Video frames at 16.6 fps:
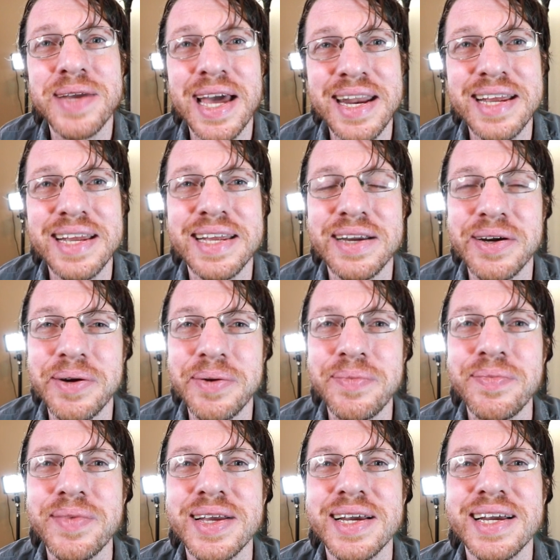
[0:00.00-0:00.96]
getting here
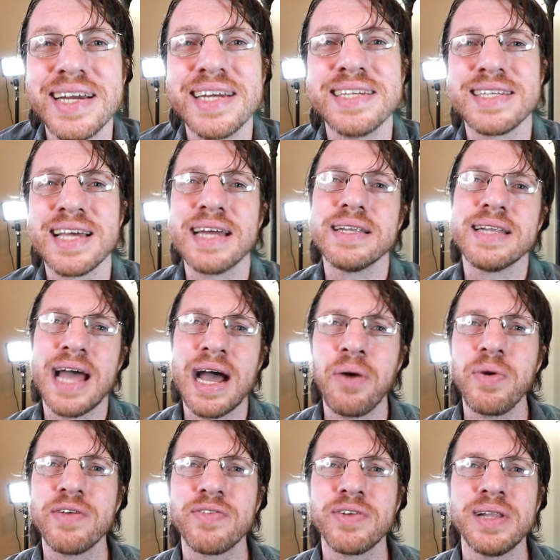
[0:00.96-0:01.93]
is that now
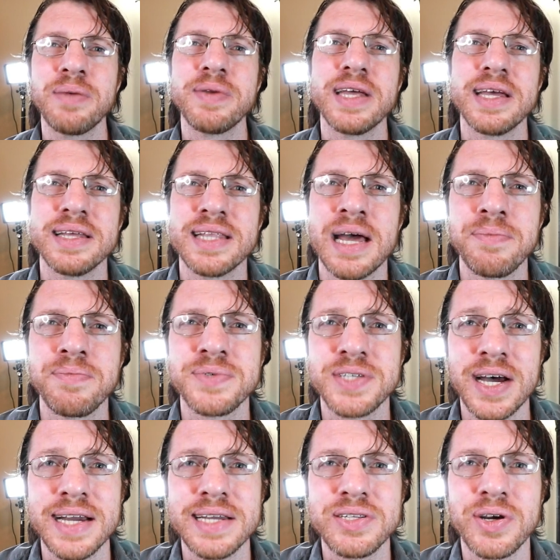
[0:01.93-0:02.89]
we've eliminated that
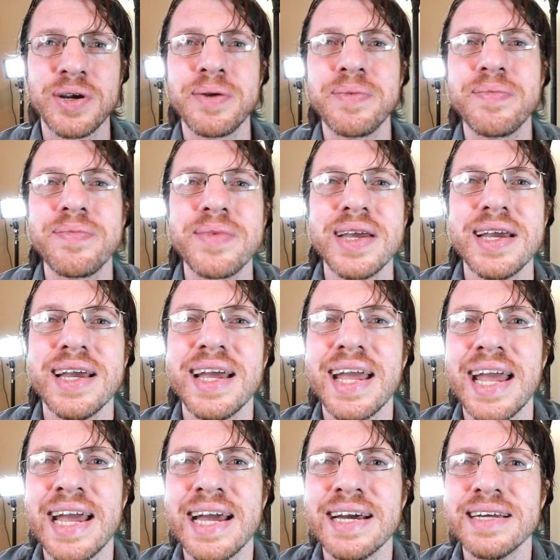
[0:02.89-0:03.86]
psi term
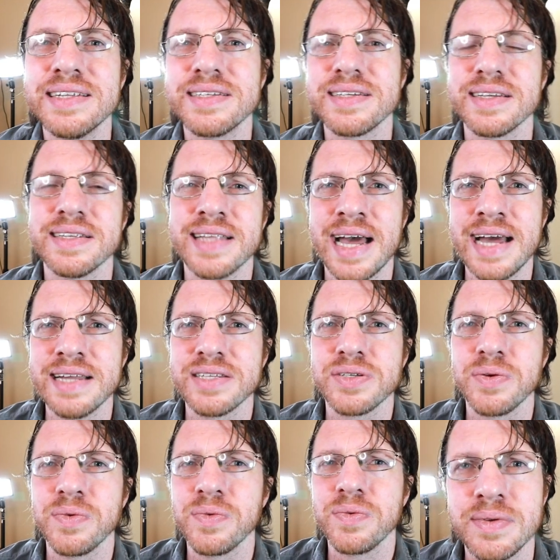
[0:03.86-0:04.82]
and
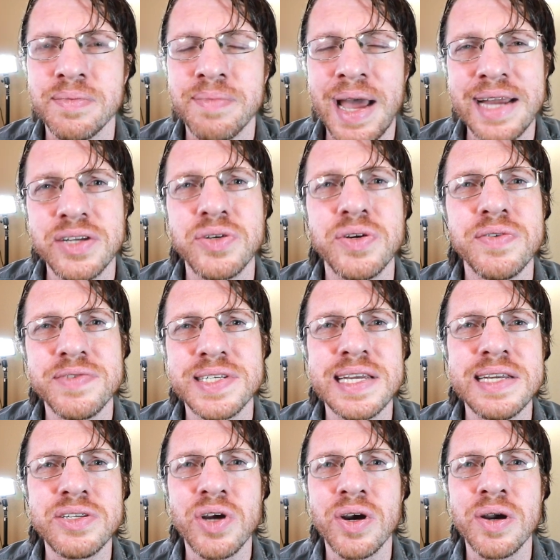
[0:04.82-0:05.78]
that magnitude of
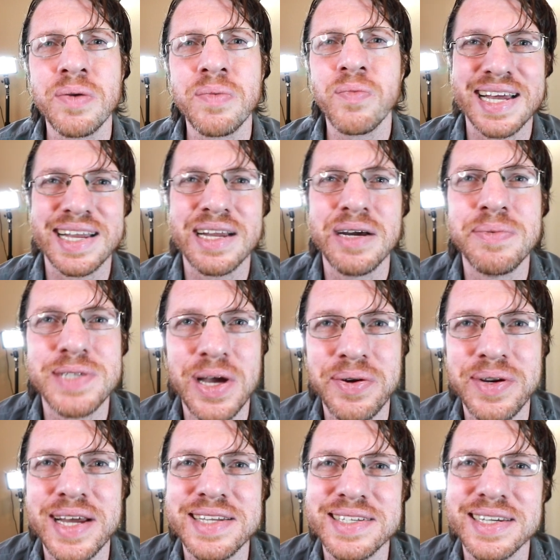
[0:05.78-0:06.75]
z term, that comes
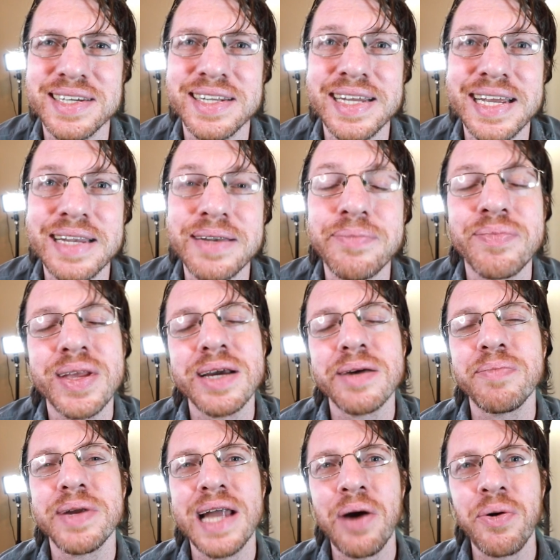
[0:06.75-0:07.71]
out nice and clean.
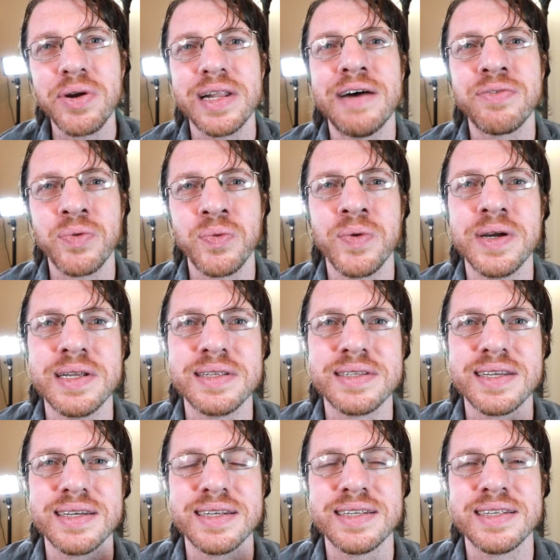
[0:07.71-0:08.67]
But now we're left
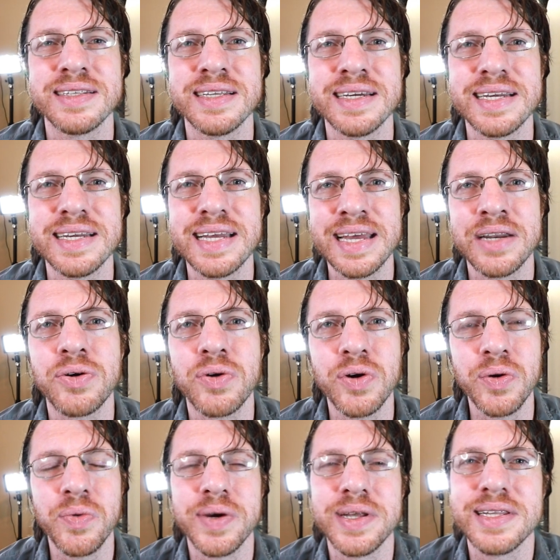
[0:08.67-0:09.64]
with the
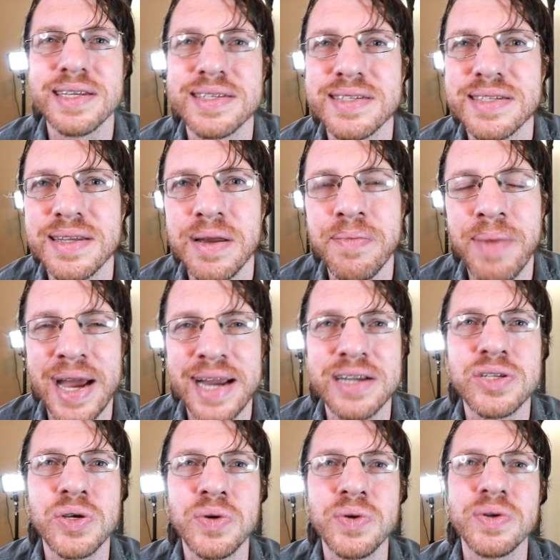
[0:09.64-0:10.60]
integral with this
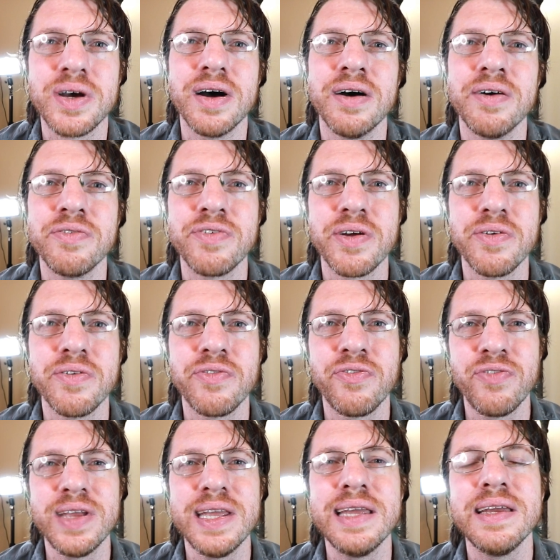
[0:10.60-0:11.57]
magnitude of
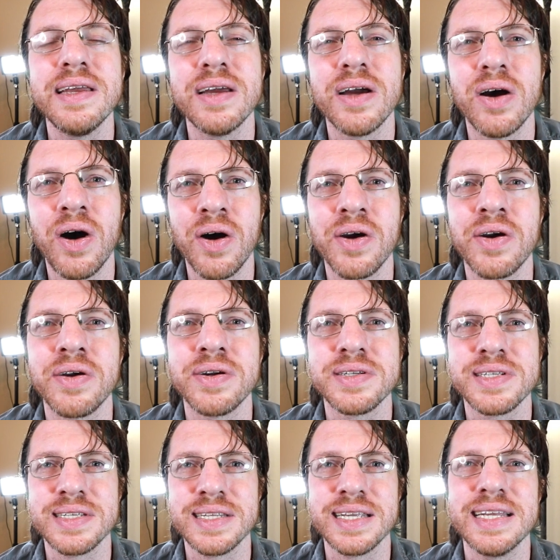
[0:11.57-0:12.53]
phi r
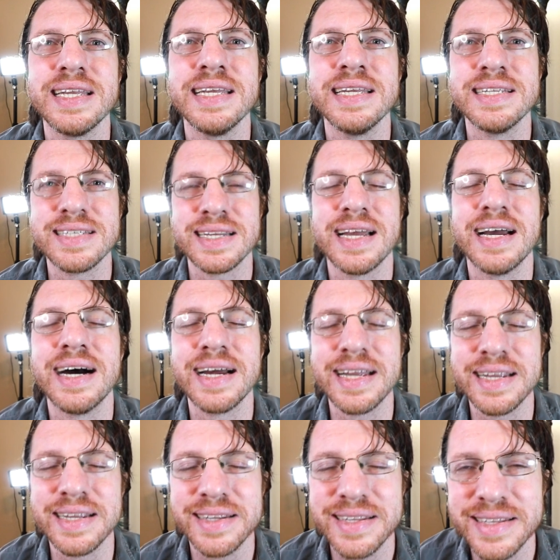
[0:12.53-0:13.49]
to the e to the
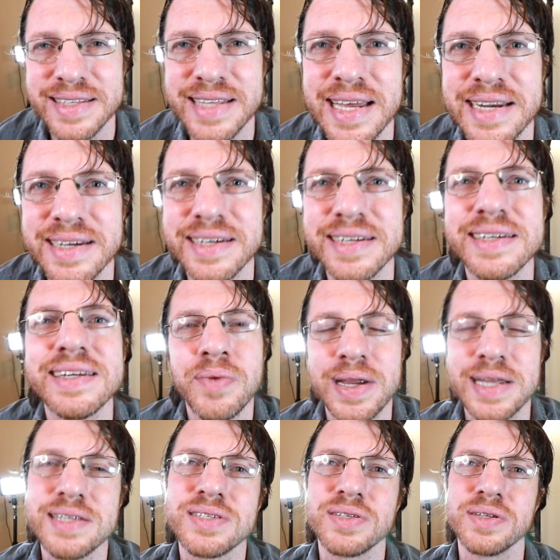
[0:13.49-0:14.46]
i theta
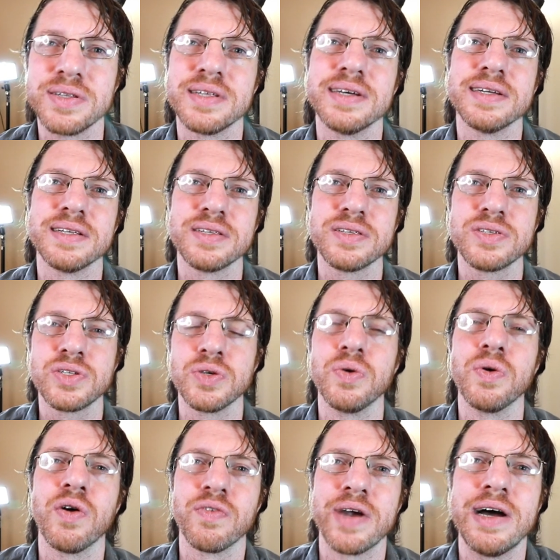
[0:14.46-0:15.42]
raised to the
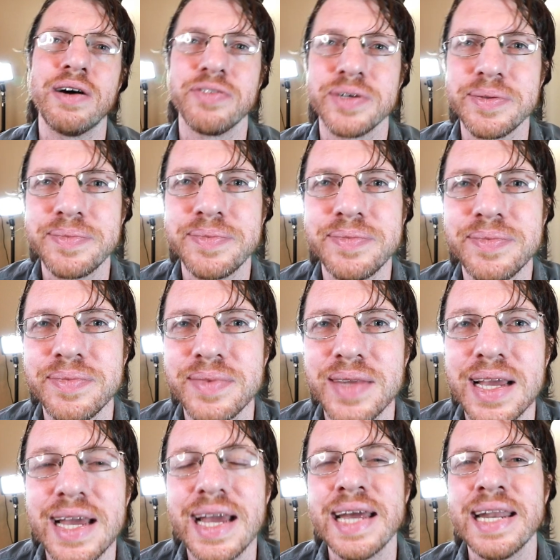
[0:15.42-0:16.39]
2 over alpha.
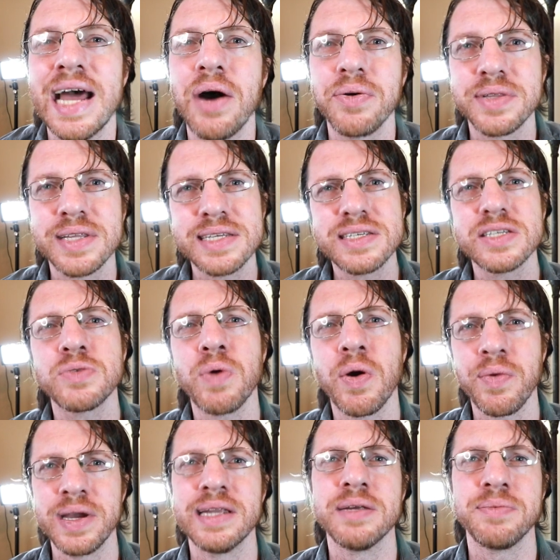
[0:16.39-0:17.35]
And now this is where
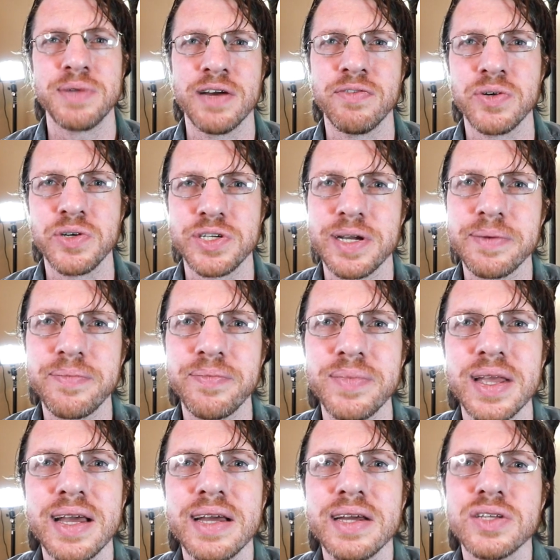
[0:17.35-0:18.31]
we end up diverging.
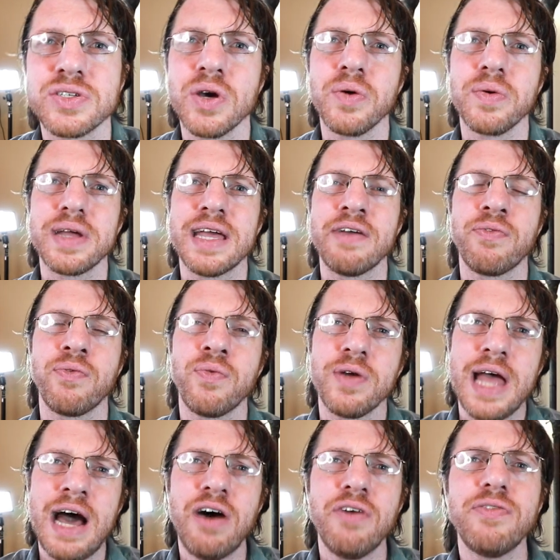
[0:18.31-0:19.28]
So if
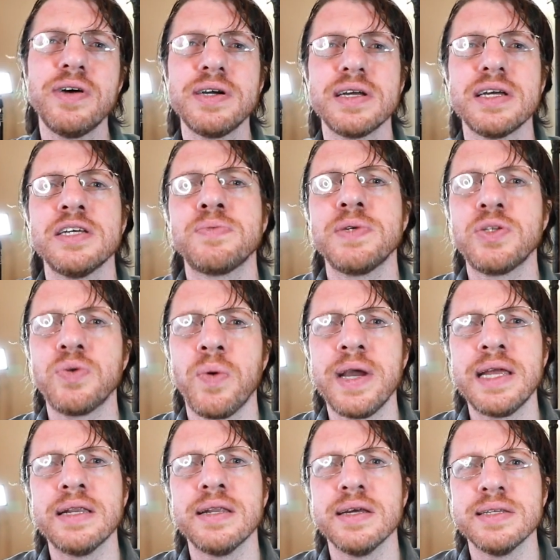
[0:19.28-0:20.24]
alpha is
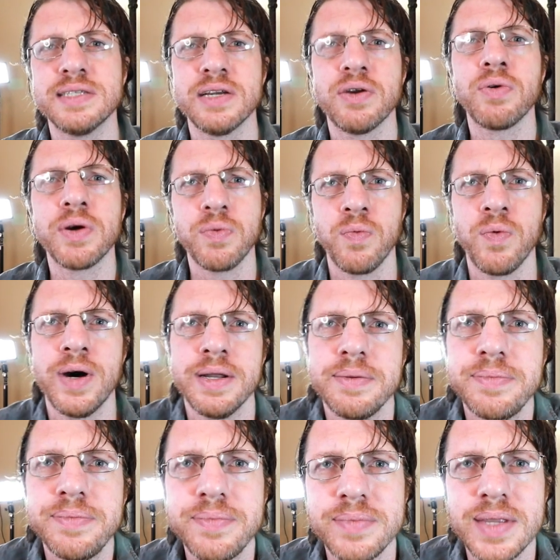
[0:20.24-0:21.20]
between 0 and
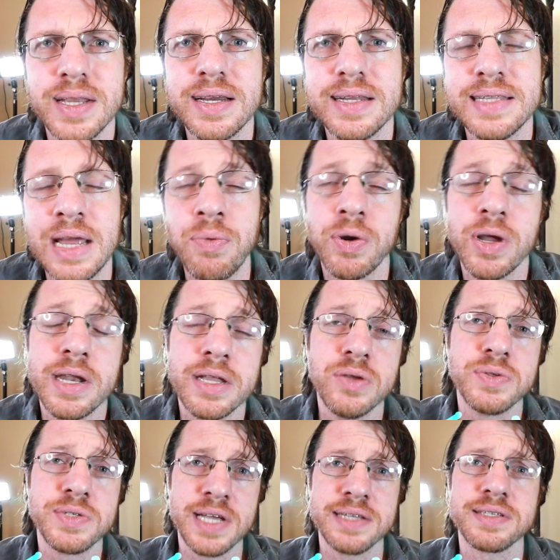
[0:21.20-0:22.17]
1, then we're gonna
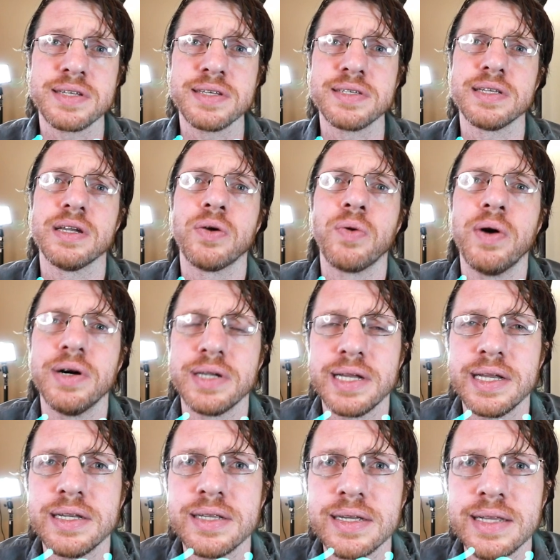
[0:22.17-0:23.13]
use Jensen's
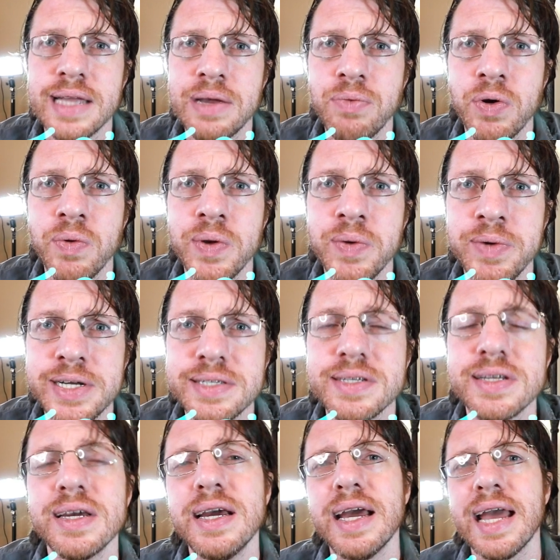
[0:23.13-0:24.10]
inequality to get where we
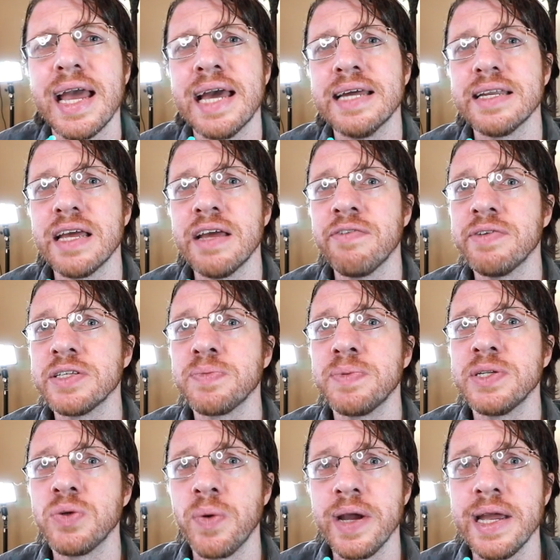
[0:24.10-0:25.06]
want. And if it's
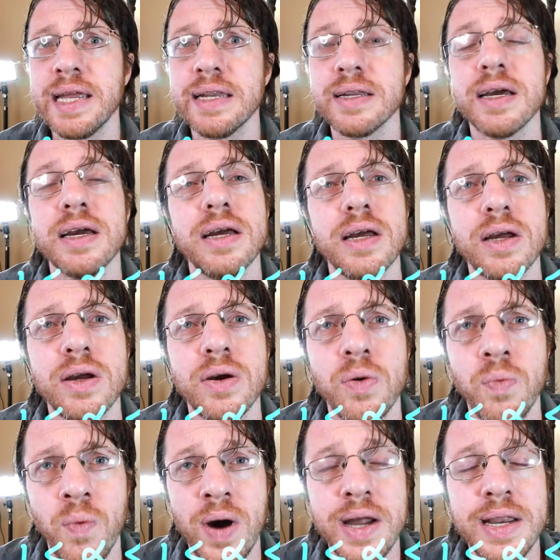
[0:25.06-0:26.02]
between
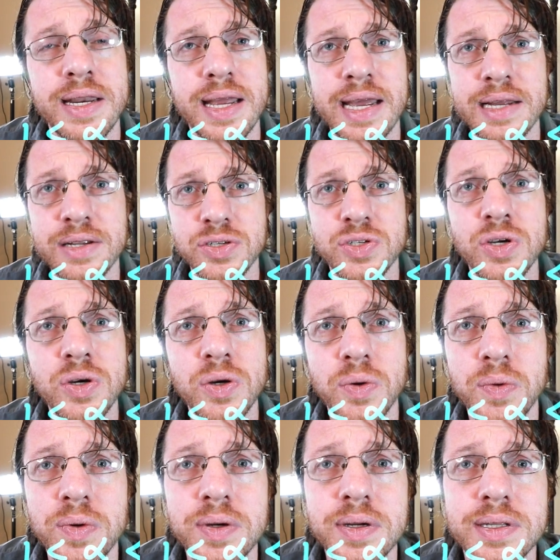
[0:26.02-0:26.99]
one and
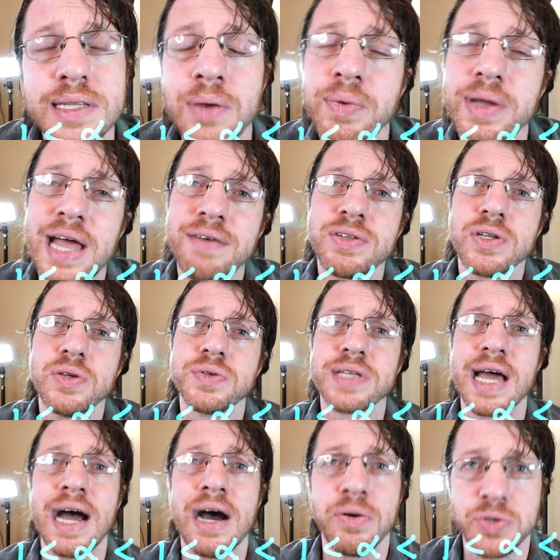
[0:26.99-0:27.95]
two, then we have to use
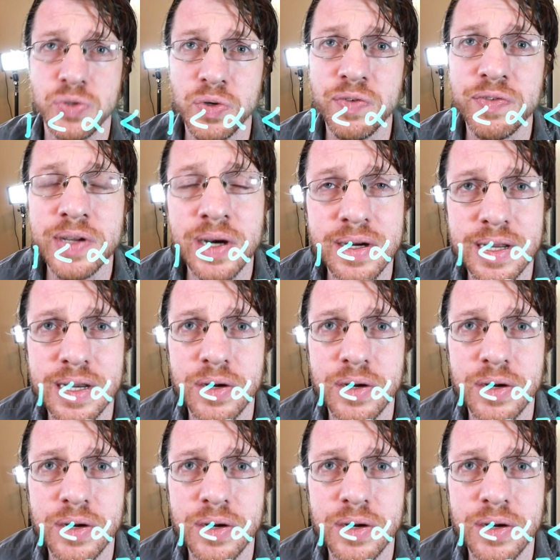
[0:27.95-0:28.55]
a Hausdorff-Young